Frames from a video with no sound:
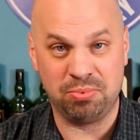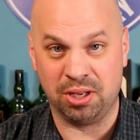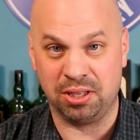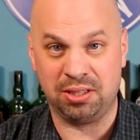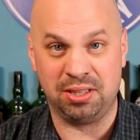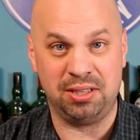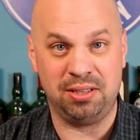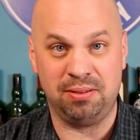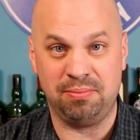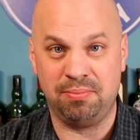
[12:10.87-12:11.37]
like
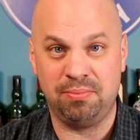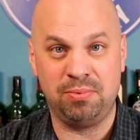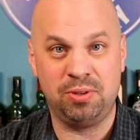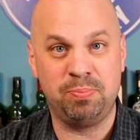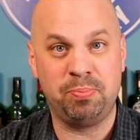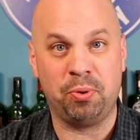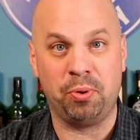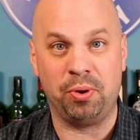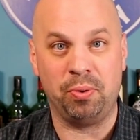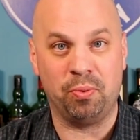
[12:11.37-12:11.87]
the
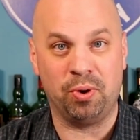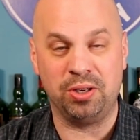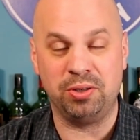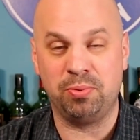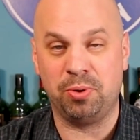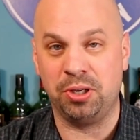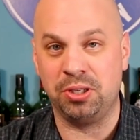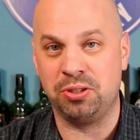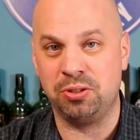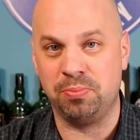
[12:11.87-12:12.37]
point one,
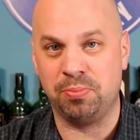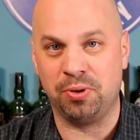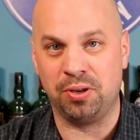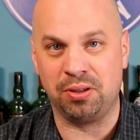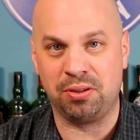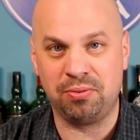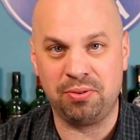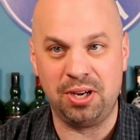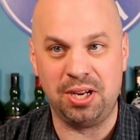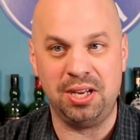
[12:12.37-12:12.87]
point two,
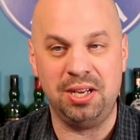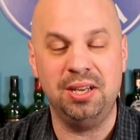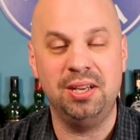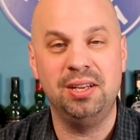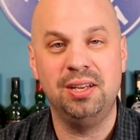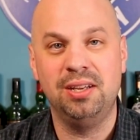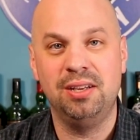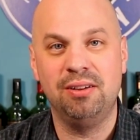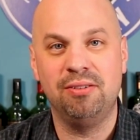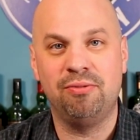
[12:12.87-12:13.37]
point three,
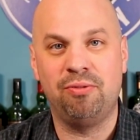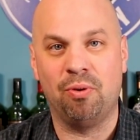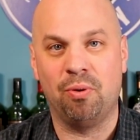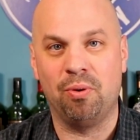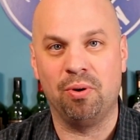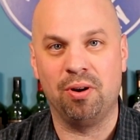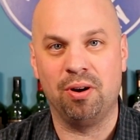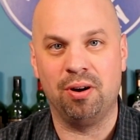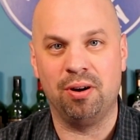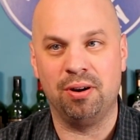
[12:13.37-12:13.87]

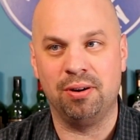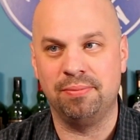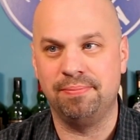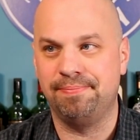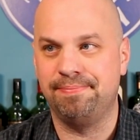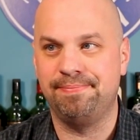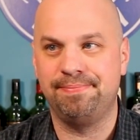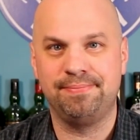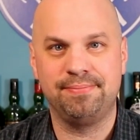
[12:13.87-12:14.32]
for,